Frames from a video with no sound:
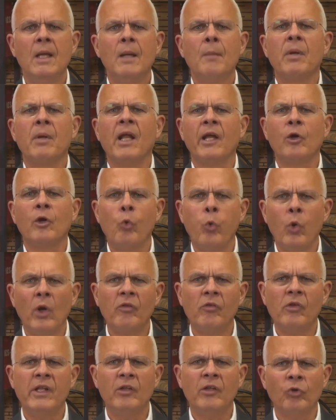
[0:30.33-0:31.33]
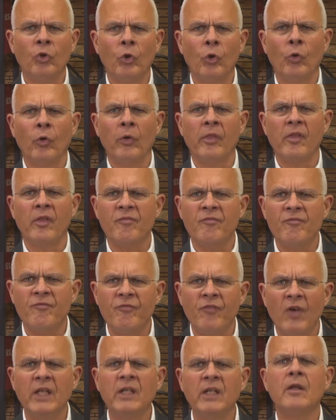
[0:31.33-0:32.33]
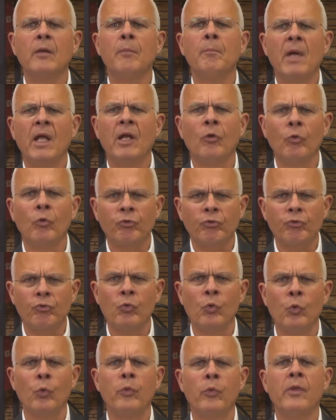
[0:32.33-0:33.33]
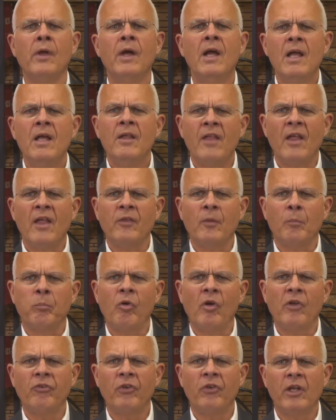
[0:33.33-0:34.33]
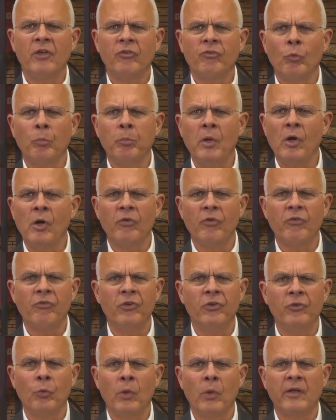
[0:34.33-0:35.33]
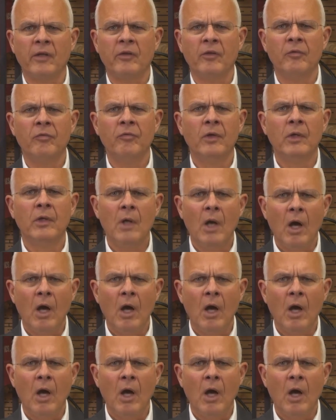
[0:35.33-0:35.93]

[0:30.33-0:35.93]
But I quickly learned the fundamental truth that the Presidential Policy Directive,